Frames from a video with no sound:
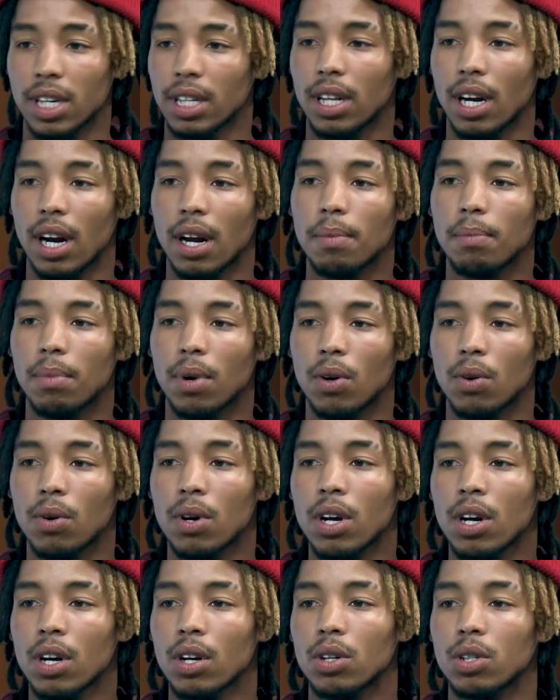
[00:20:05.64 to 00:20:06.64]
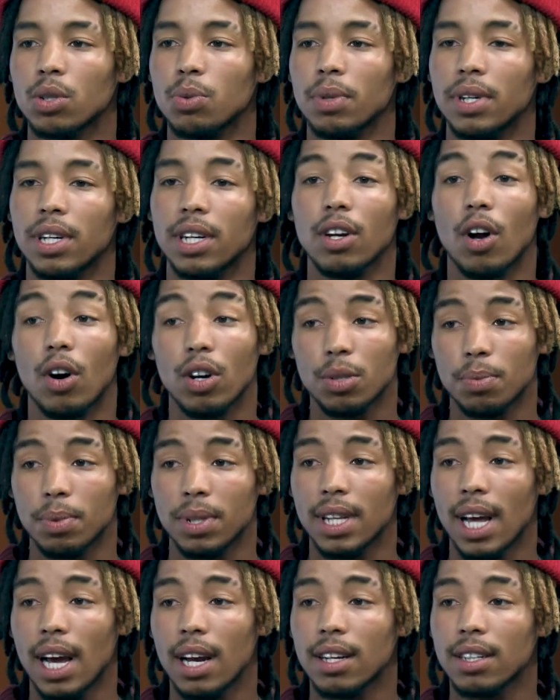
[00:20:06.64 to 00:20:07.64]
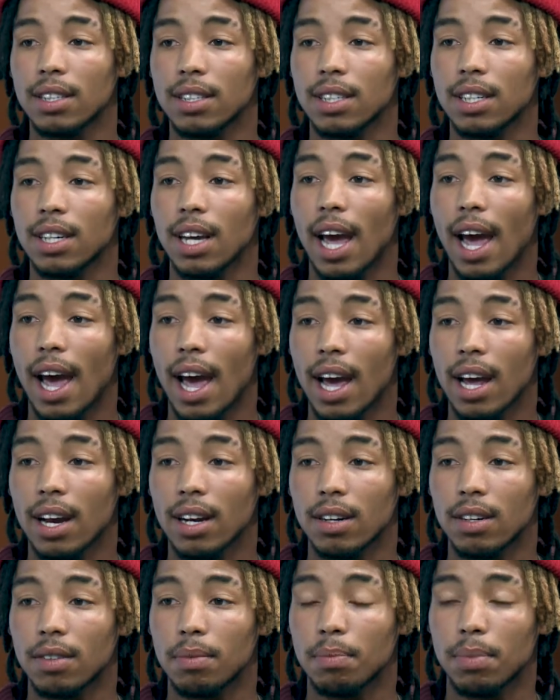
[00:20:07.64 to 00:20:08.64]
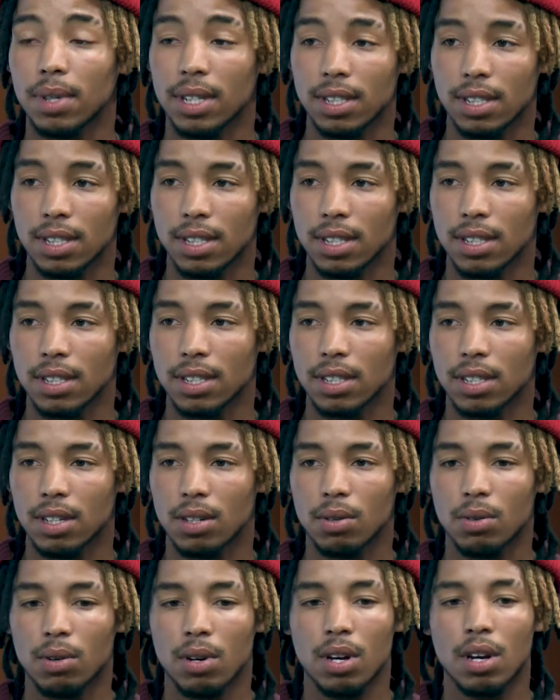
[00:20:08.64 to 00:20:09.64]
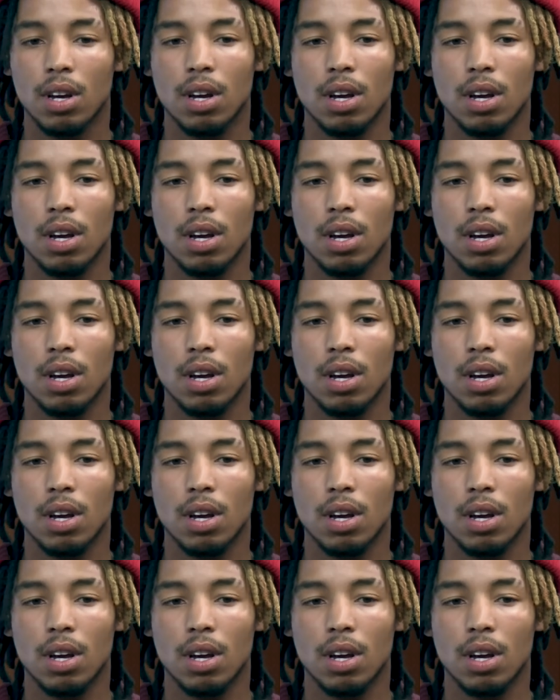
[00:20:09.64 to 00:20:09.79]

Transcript: at Rainbow, because we did hospitality and business. So